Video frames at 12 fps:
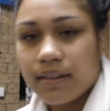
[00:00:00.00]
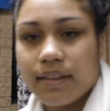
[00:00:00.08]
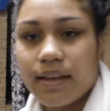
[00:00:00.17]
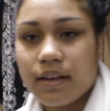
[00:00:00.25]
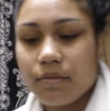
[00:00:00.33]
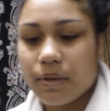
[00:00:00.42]

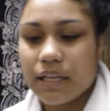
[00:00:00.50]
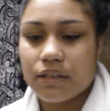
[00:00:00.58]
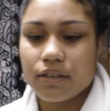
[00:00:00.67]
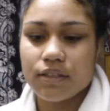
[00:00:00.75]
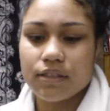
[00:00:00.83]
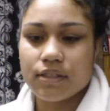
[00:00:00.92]
Then
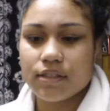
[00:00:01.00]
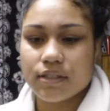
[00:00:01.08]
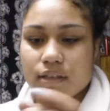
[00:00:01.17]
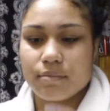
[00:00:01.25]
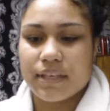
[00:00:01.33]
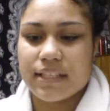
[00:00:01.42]
because
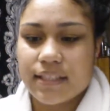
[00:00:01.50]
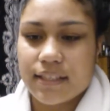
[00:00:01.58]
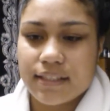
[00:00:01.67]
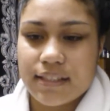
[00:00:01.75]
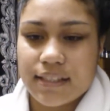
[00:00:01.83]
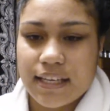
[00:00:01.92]
my
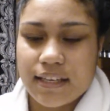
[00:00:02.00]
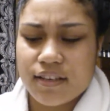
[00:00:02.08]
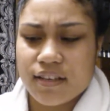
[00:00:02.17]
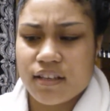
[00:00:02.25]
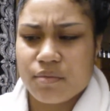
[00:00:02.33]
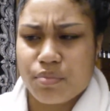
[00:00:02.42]
son's teeth
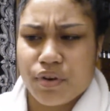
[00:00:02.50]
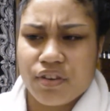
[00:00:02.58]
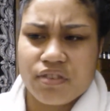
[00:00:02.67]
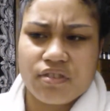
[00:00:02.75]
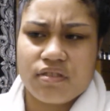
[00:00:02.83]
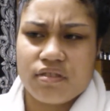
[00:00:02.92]
kind of
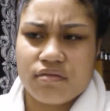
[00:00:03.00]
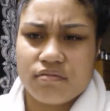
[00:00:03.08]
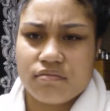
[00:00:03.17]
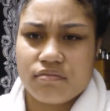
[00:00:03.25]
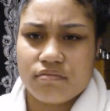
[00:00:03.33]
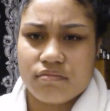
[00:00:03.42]
broke
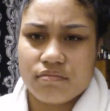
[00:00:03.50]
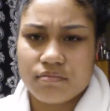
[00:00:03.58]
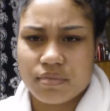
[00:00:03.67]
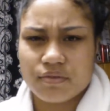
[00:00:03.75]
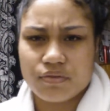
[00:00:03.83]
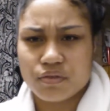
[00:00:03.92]

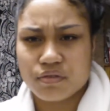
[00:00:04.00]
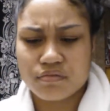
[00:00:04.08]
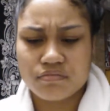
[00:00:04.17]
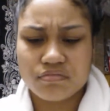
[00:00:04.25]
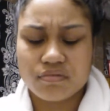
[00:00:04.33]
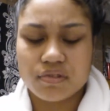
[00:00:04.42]
before
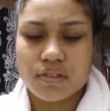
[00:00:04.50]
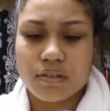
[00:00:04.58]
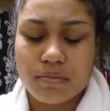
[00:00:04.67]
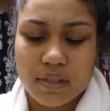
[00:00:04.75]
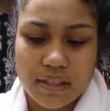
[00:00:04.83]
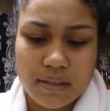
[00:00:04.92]
or
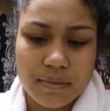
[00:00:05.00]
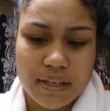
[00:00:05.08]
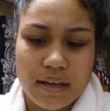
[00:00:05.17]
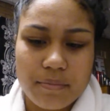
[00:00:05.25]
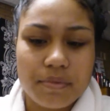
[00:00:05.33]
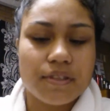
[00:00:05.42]
something, something
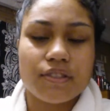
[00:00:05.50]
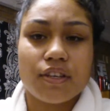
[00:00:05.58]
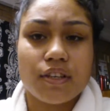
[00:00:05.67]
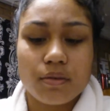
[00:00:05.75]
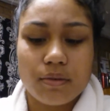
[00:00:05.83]
happened, don't know